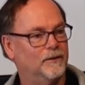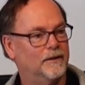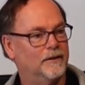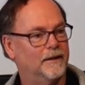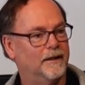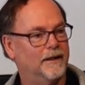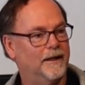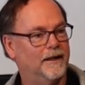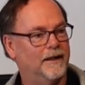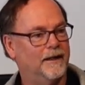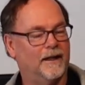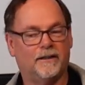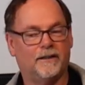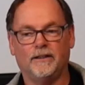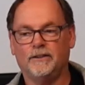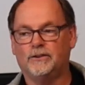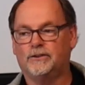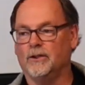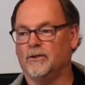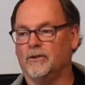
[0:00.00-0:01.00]
and I
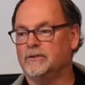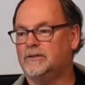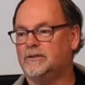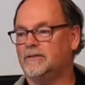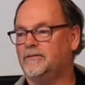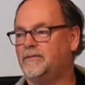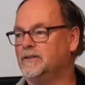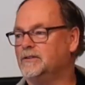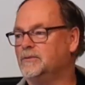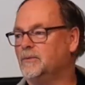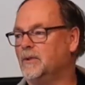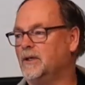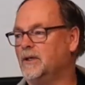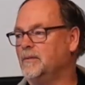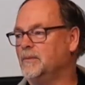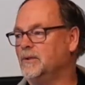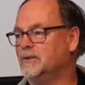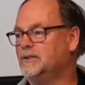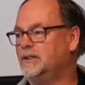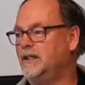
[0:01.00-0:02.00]
think Joseph is one of the
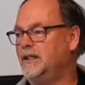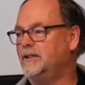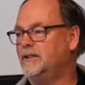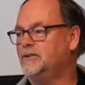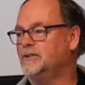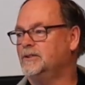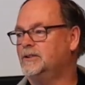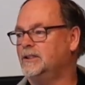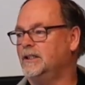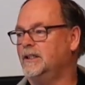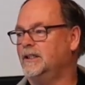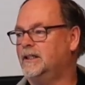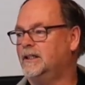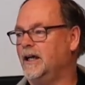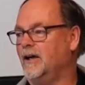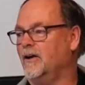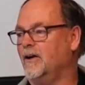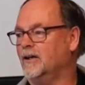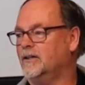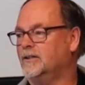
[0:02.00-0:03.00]
most interesting
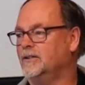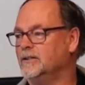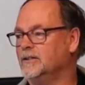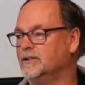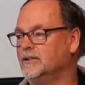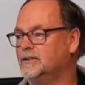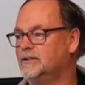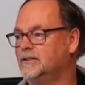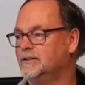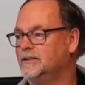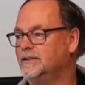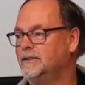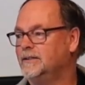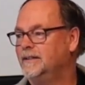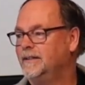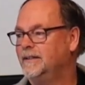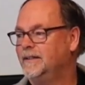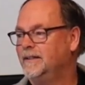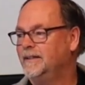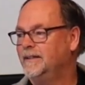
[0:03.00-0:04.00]
characters
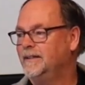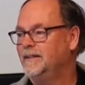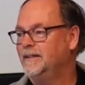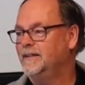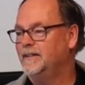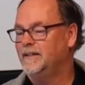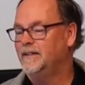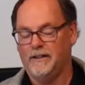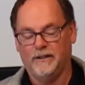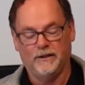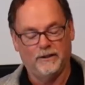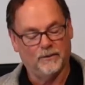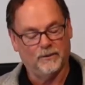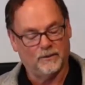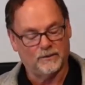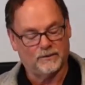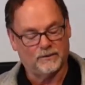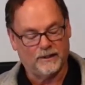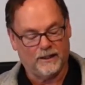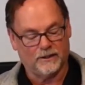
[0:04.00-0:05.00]
in the
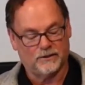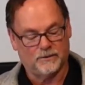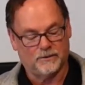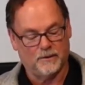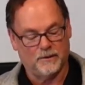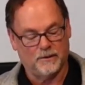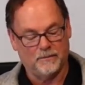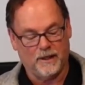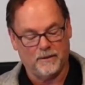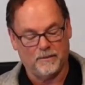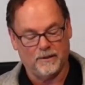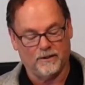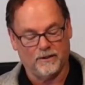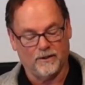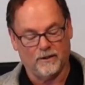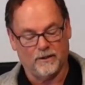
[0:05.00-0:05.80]
Old Testament, maybe in all of